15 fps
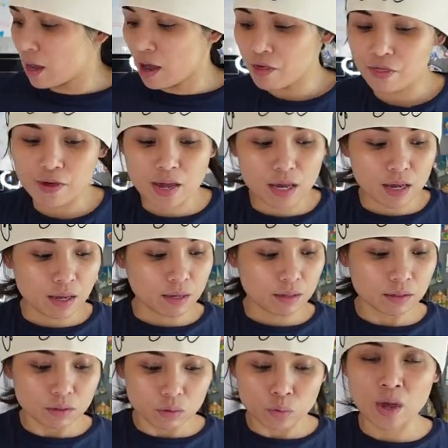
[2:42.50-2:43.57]
I think
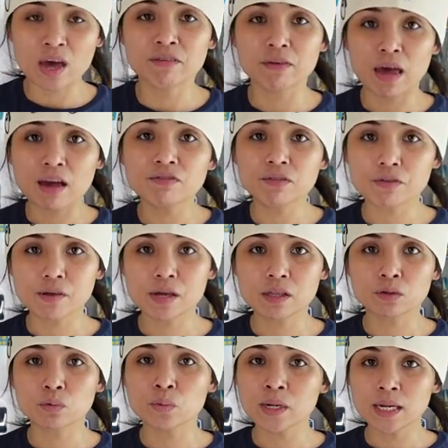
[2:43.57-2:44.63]
we have everything
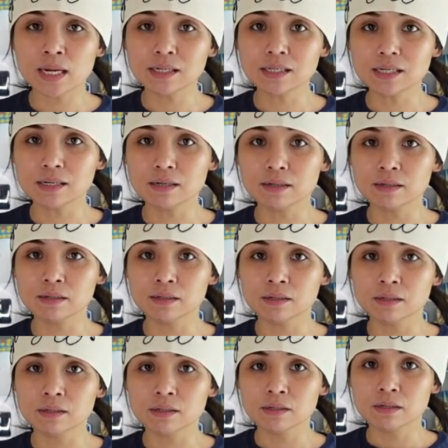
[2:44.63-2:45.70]
that we need.
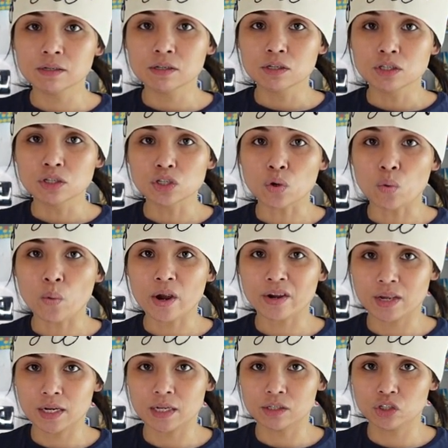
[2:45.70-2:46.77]
So we're
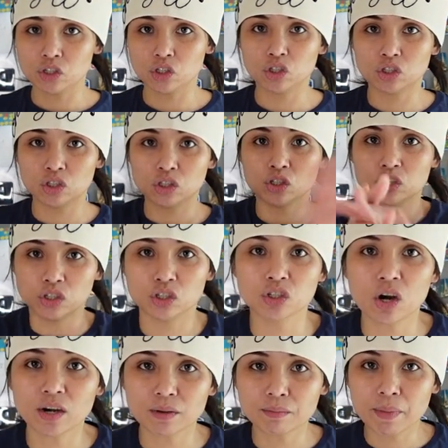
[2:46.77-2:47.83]
gonna
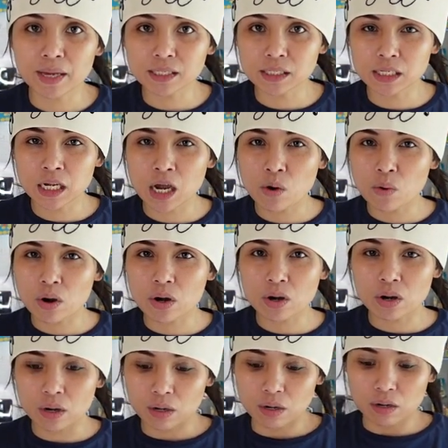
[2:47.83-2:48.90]
start mixing
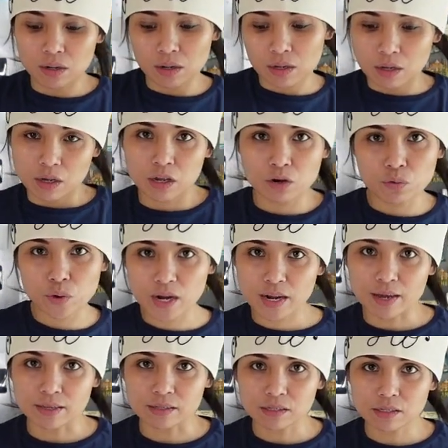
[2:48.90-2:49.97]
our
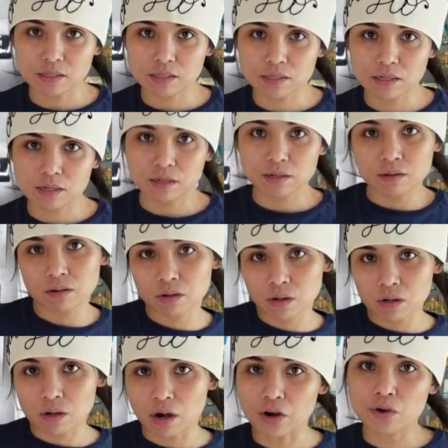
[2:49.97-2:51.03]
ingredients.
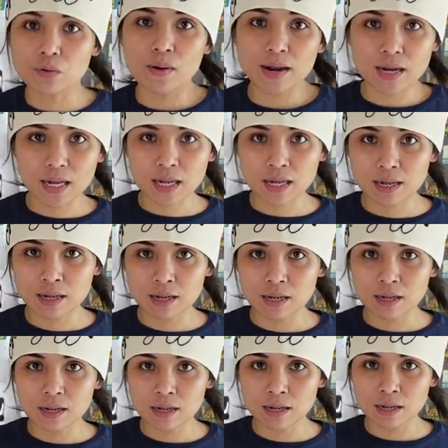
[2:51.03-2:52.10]
Are you ready?
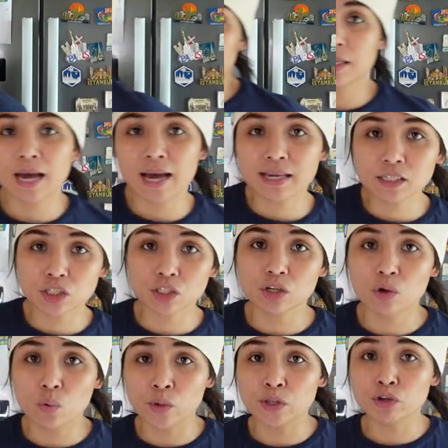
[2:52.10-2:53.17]

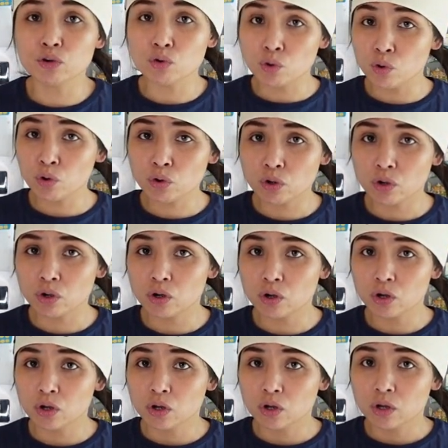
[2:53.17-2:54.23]
Guys, when you cook,
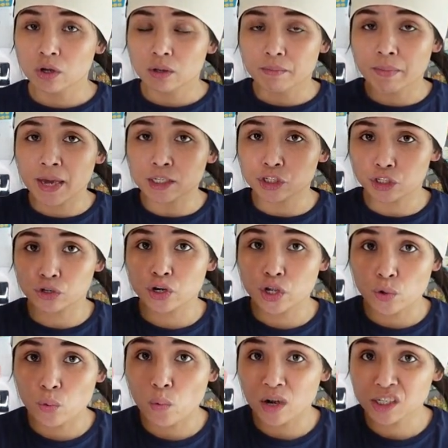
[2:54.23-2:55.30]
make sure
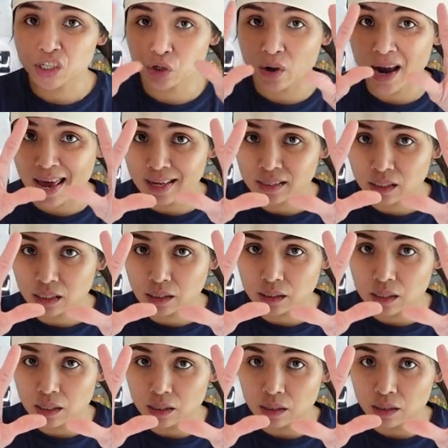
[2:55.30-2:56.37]
you wash your
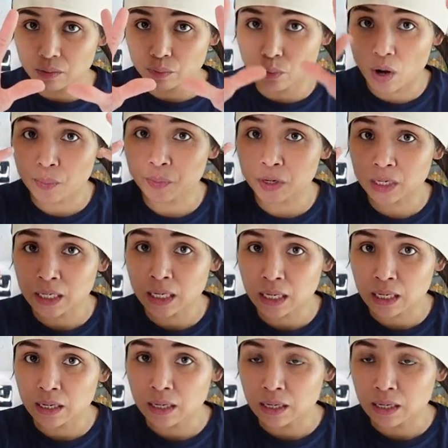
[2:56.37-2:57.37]
hands properly